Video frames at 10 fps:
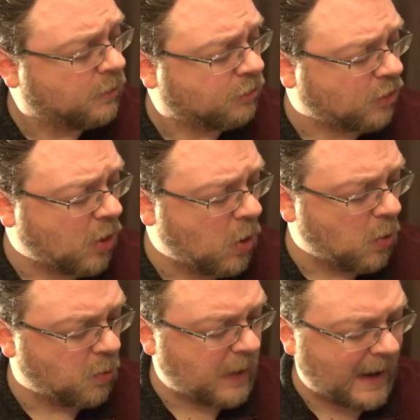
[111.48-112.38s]

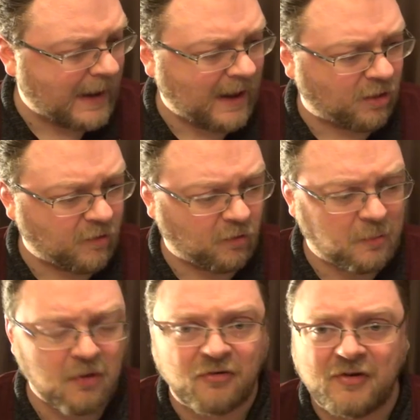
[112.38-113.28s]
so I guess they're
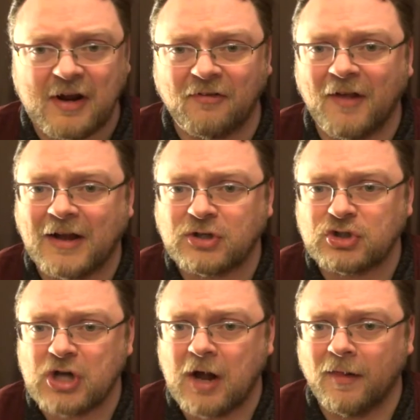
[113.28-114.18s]
supposed to taste like
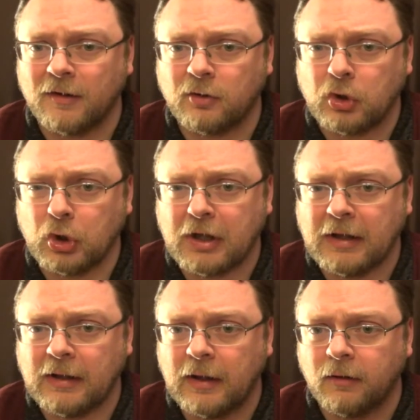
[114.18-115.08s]
chocolate
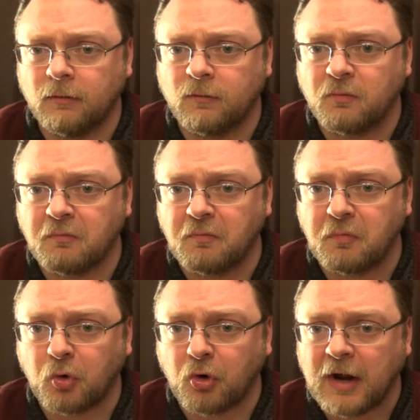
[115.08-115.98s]
cookie and
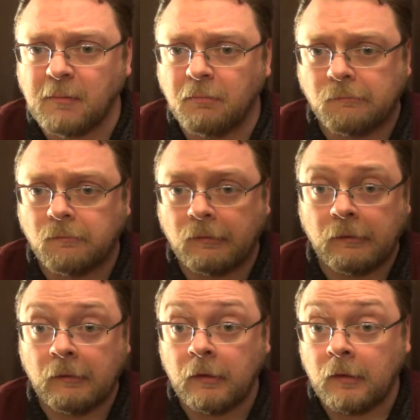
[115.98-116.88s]
cream?
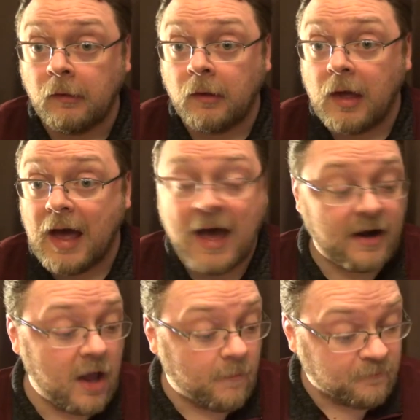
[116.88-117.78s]
I
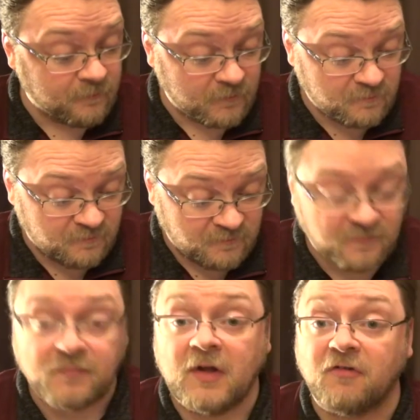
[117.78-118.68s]
don't know.
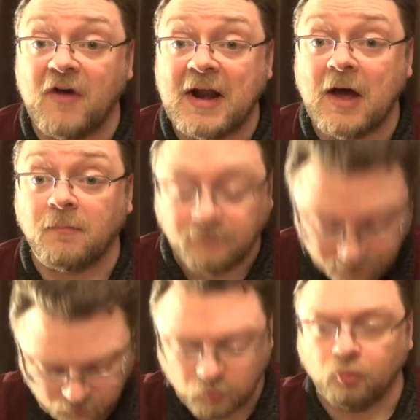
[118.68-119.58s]
Let's find out.
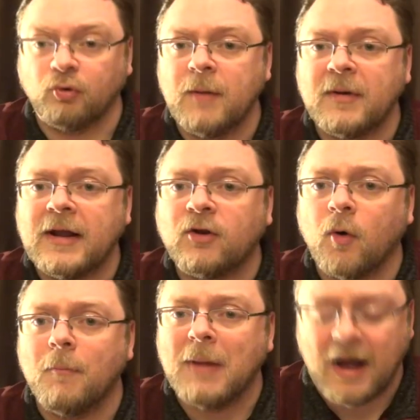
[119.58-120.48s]
I'm ripping
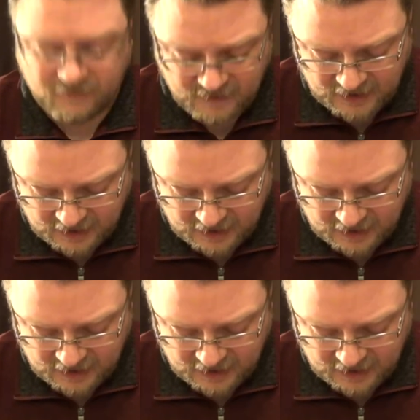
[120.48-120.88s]
into a box right